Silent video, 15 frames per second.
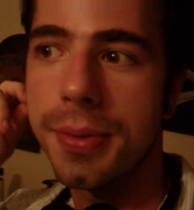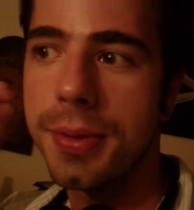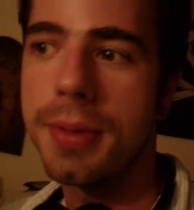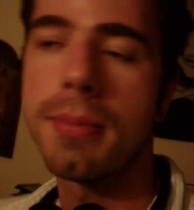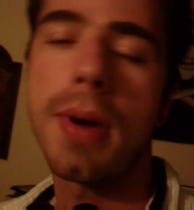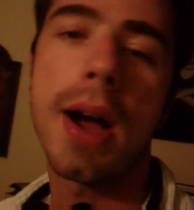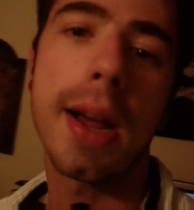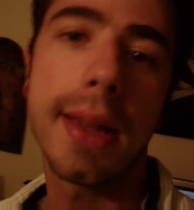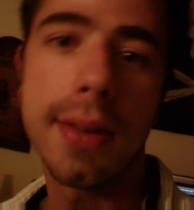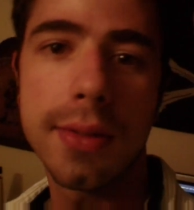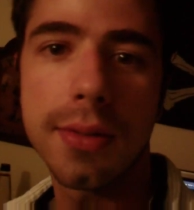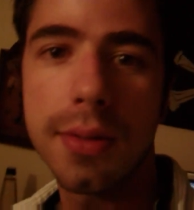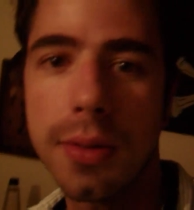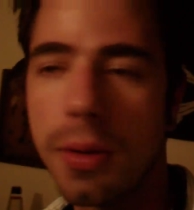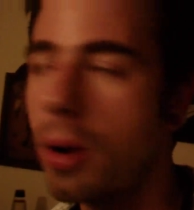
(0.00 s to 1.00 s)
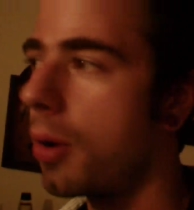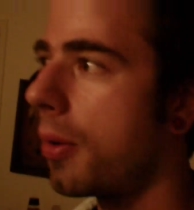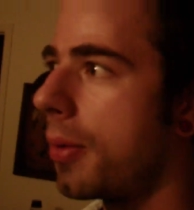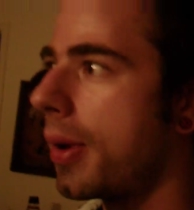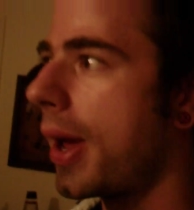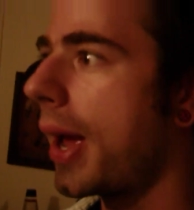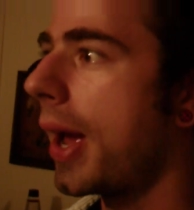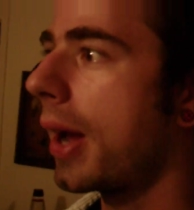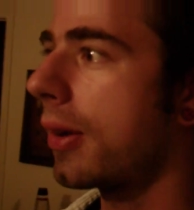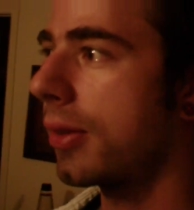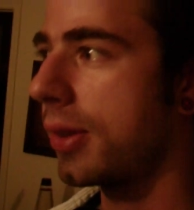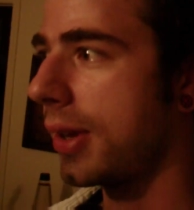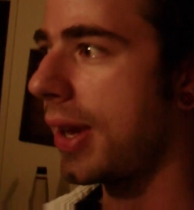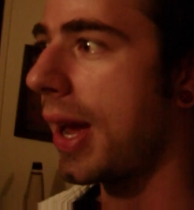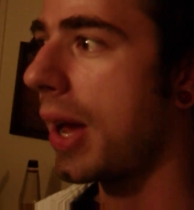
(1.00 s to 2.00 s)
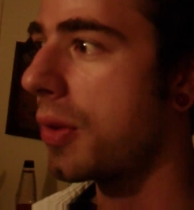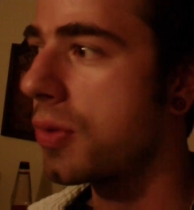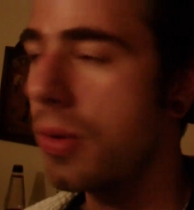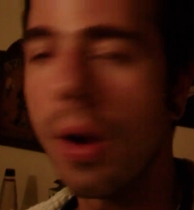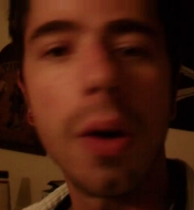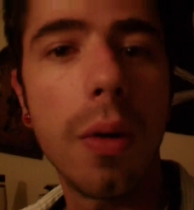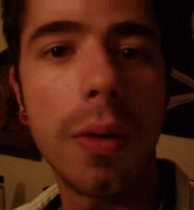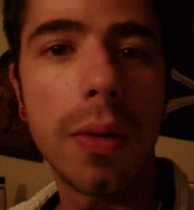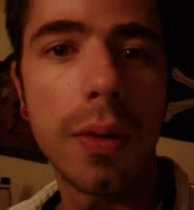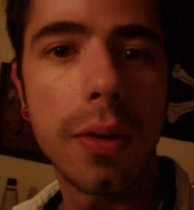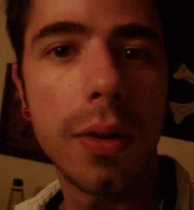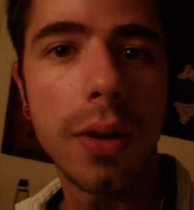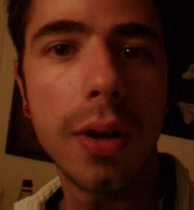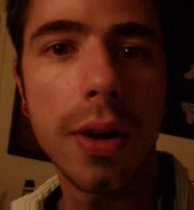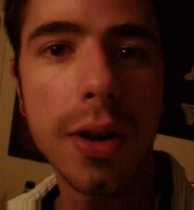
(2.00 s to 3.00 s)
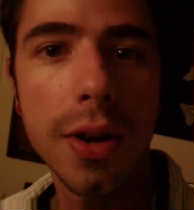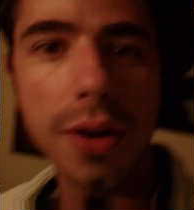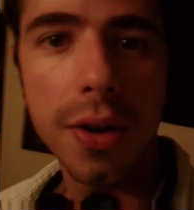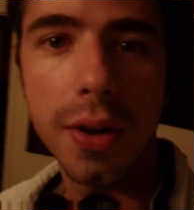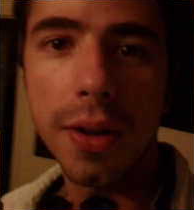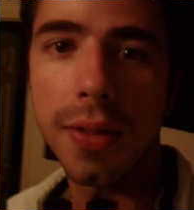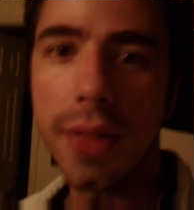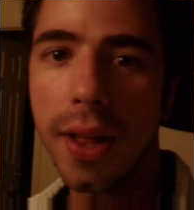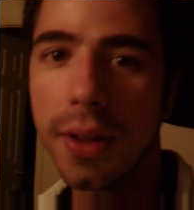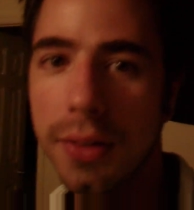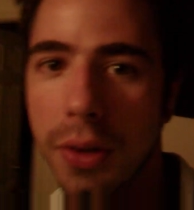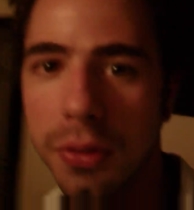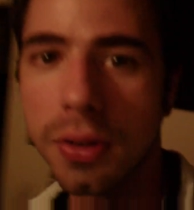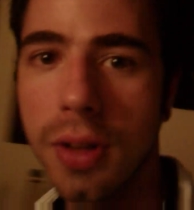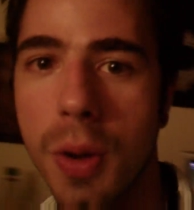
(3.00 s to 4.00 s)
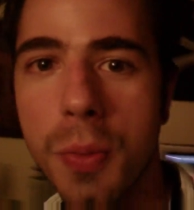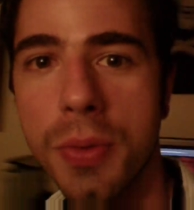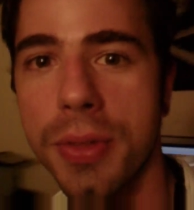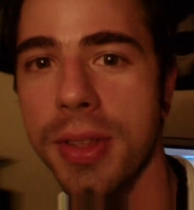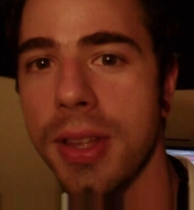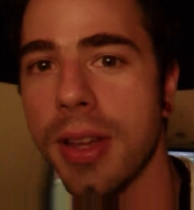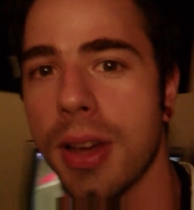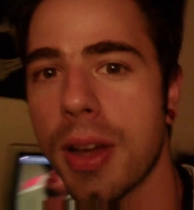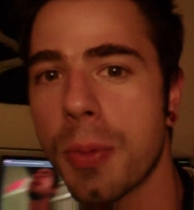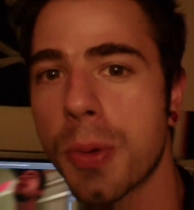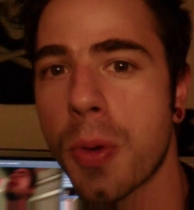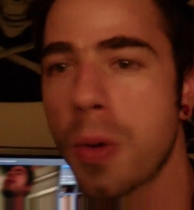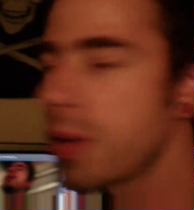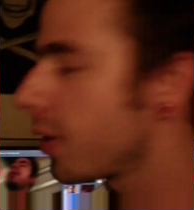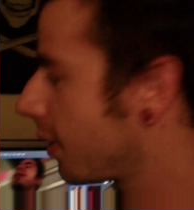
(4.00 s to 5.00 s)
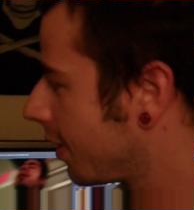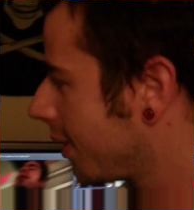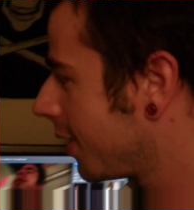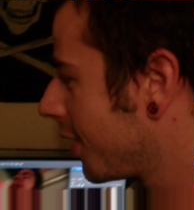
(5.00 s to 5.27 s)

the mocking, or actually outro, that goes along with the recording.